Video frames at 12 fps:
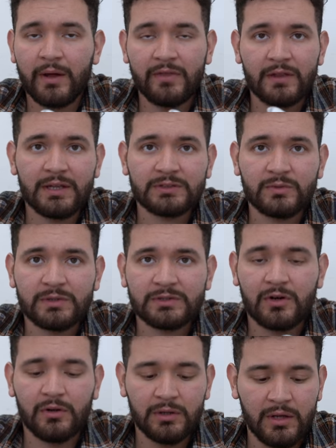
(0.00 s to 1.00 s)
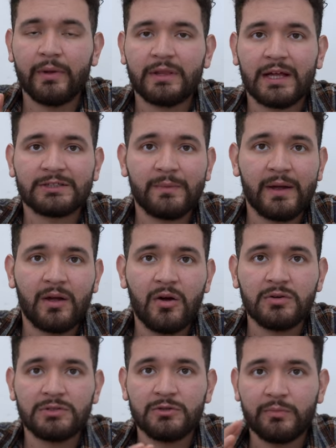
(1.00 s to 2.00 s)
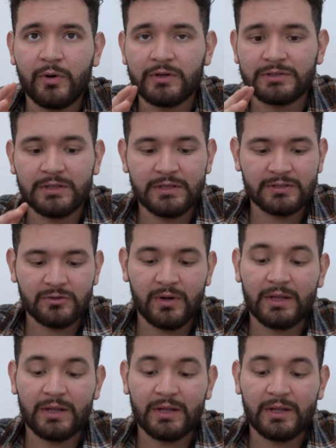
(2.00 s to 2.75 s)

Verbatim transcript: I think that's what it's called, but that's my go-to personally too.